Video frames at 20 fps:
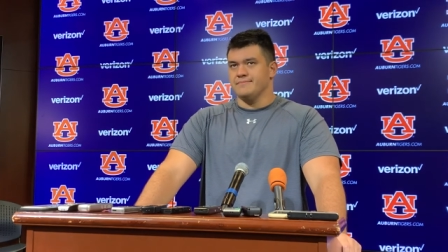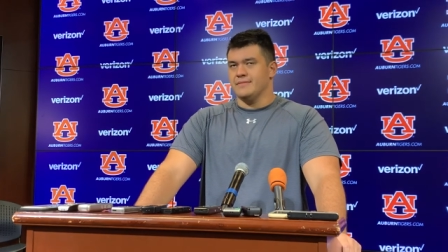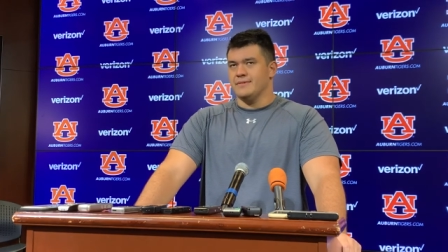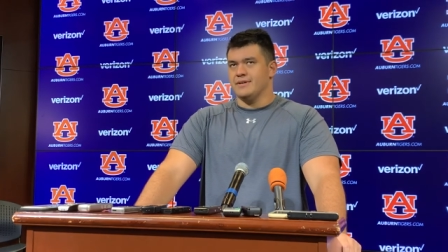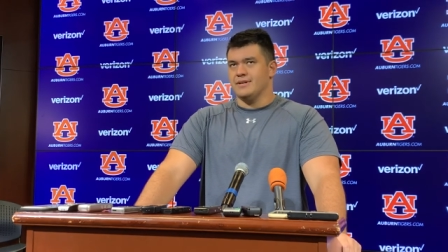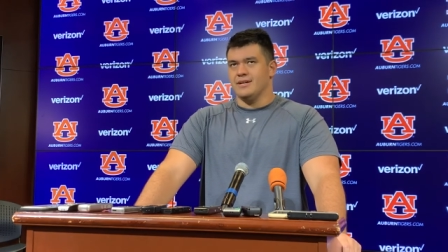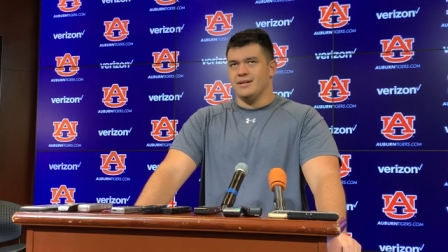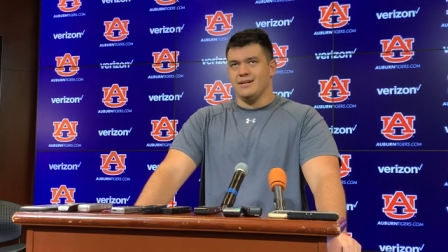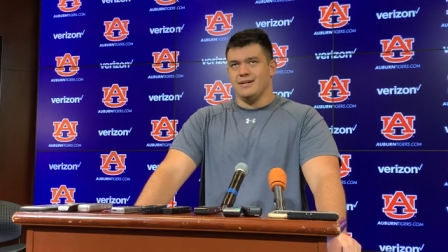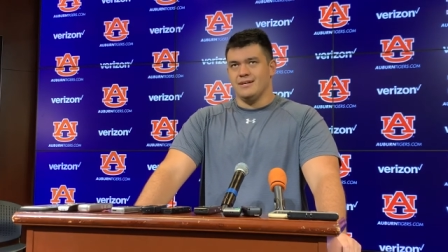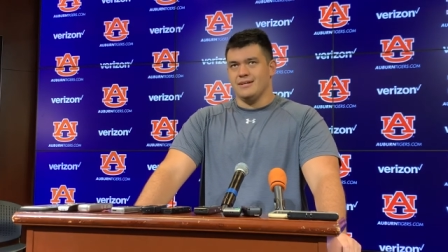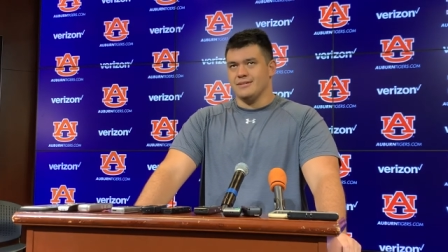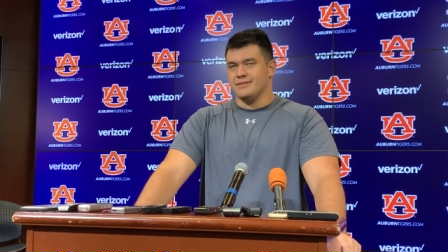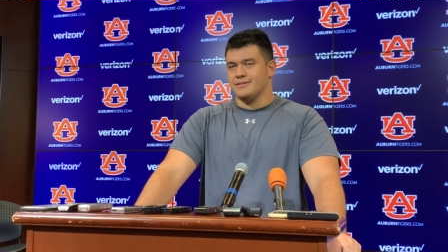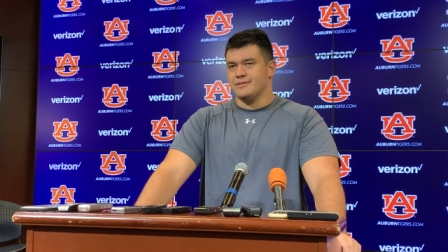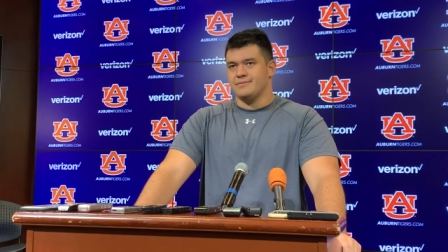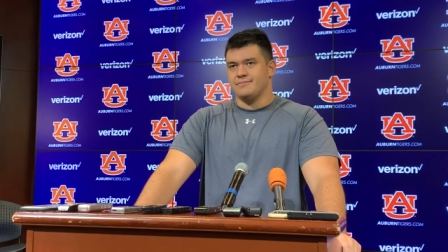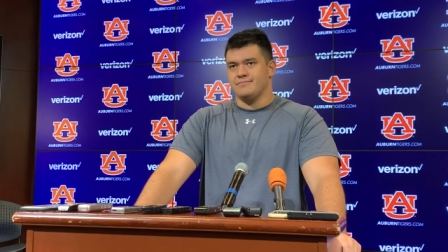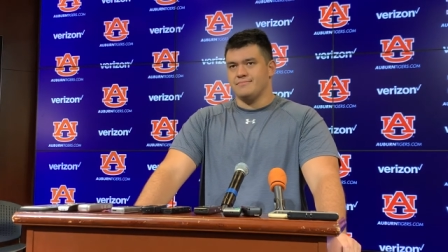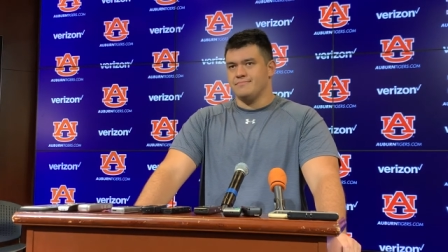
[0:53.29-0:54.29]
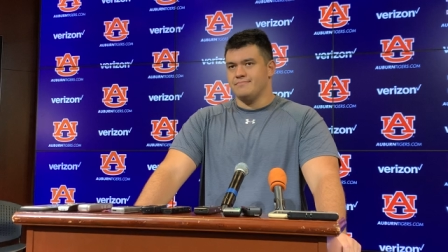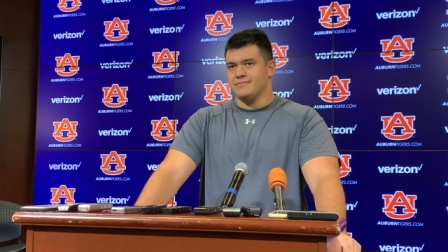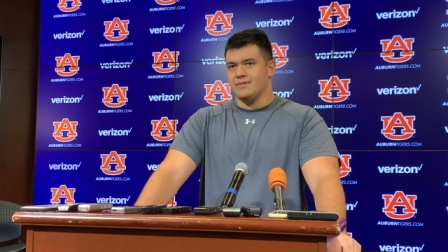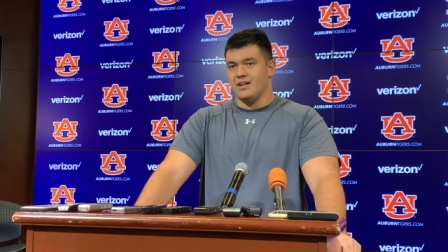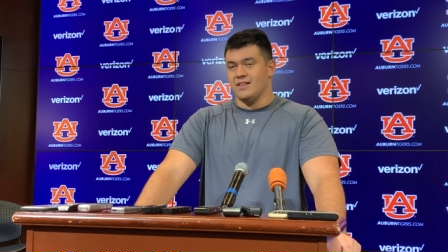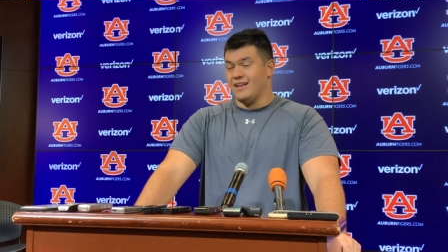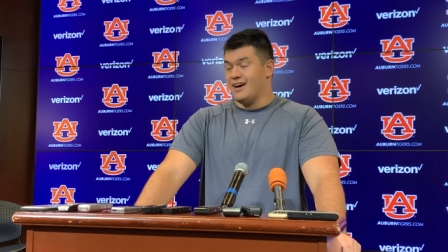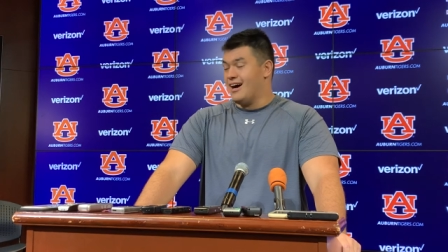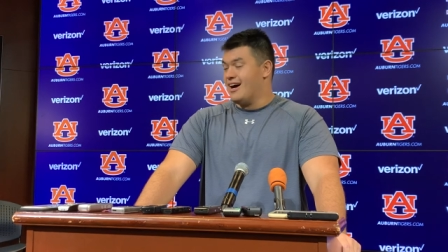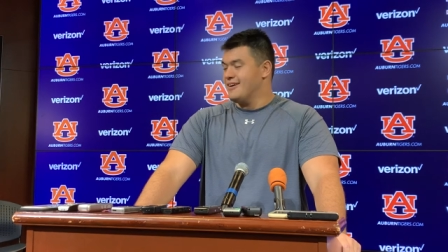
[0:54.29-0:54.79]
the summer? Uh, a
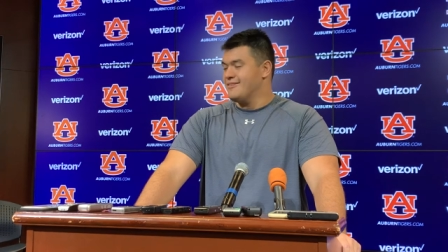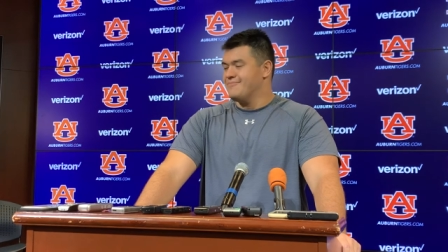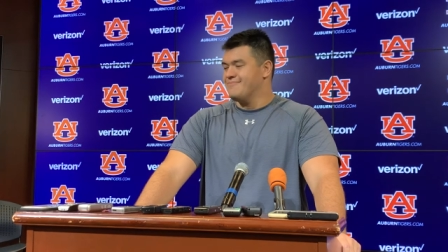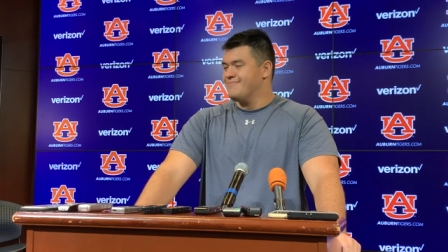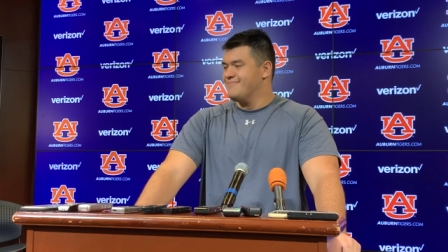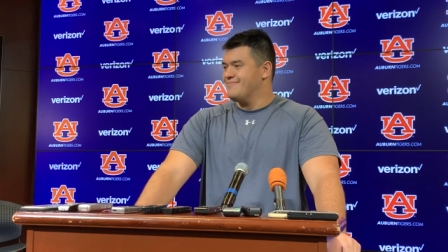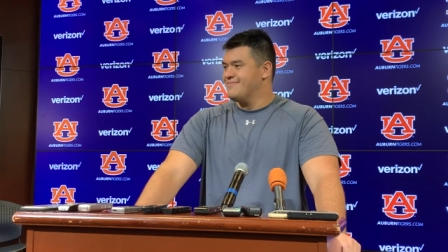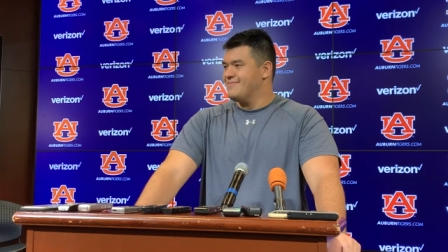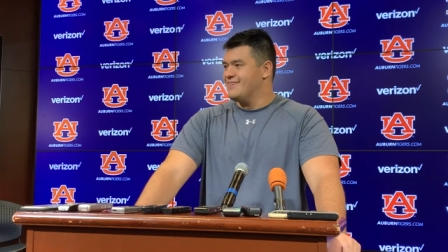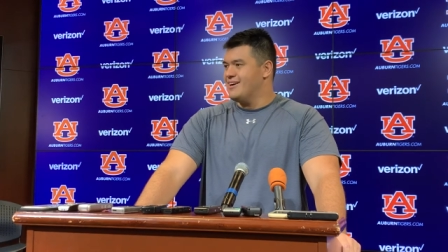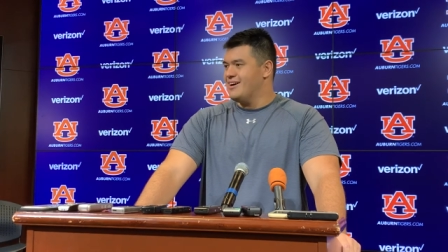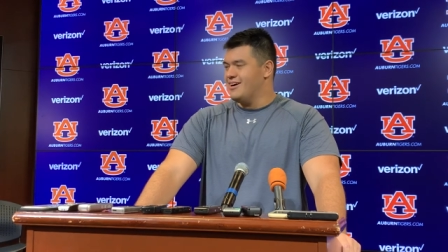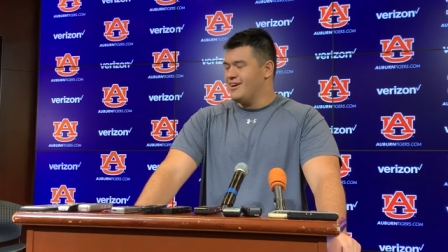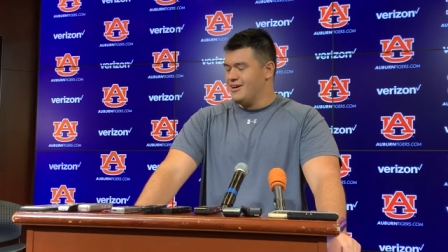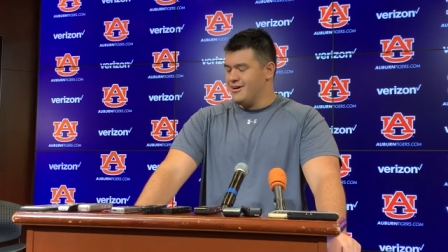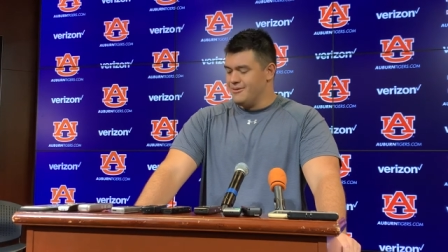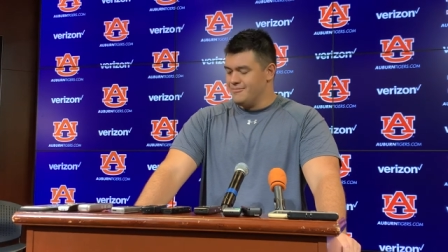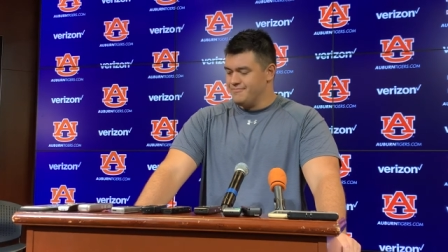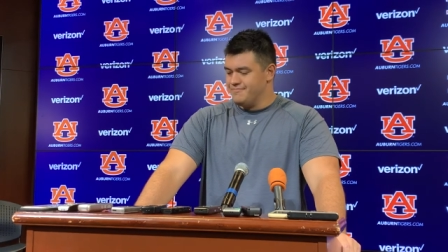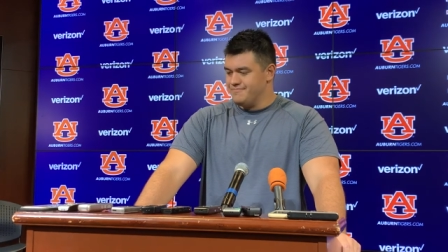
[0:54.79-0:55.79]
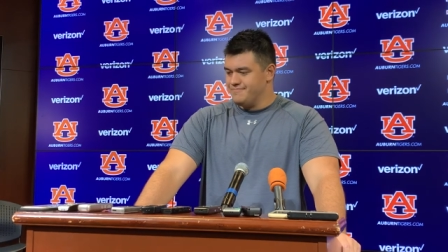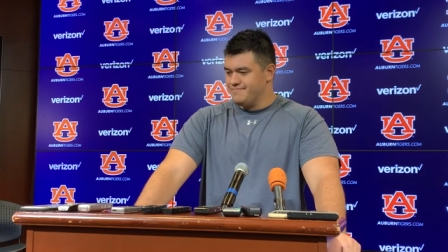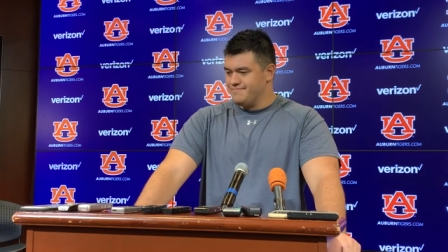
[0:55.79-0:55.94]
lot. Um,